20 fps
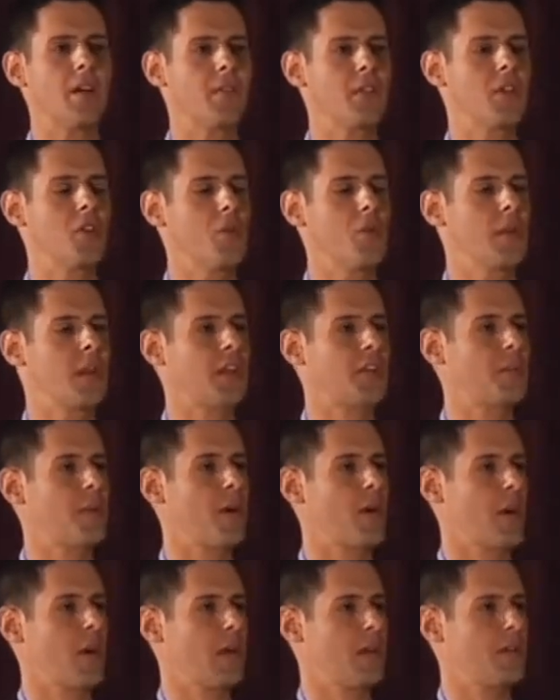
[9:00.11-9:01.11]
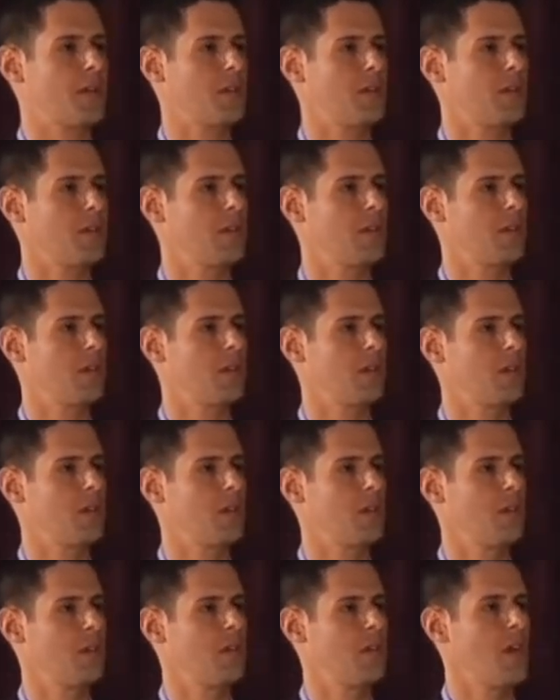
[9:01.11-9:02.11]
of the human experience.
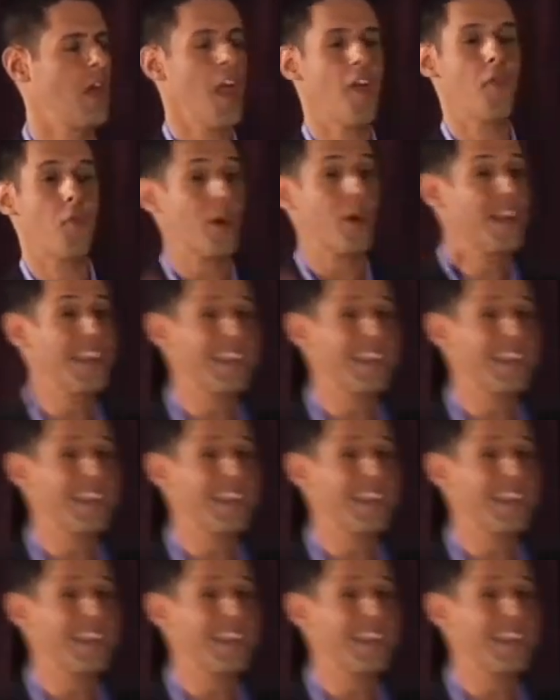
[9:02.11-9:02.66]
If we're